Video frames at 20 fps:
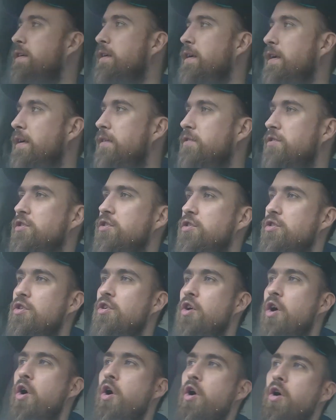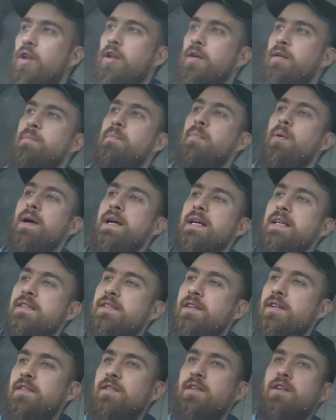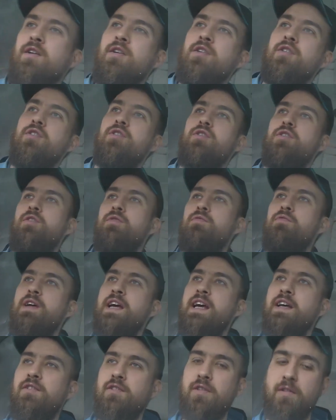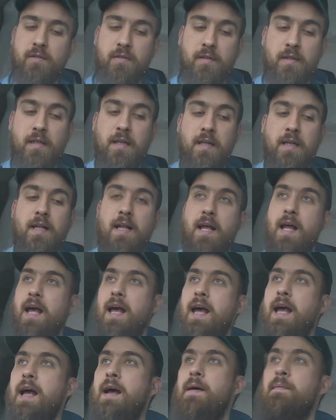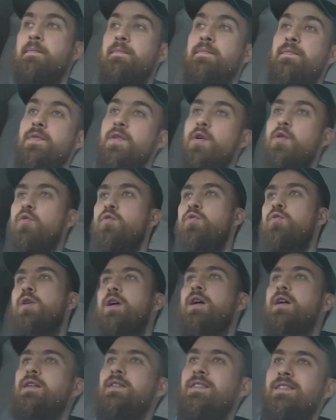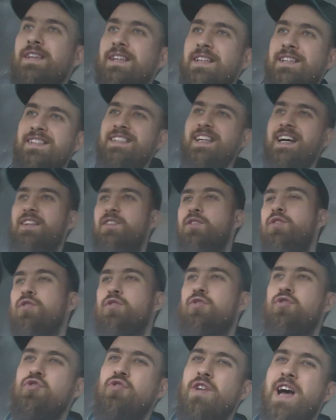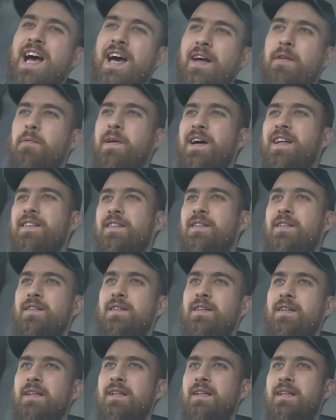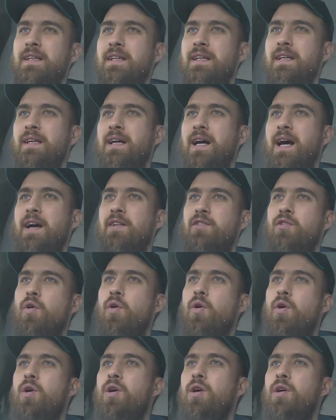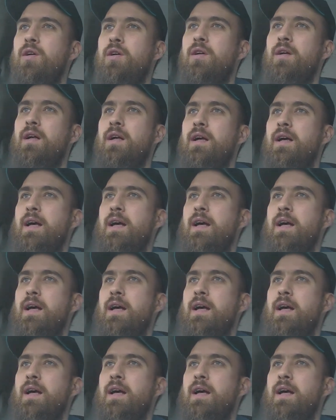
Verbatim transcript: I'm sure all the boys out there who are doing rendering know that it's not good drying weather at all.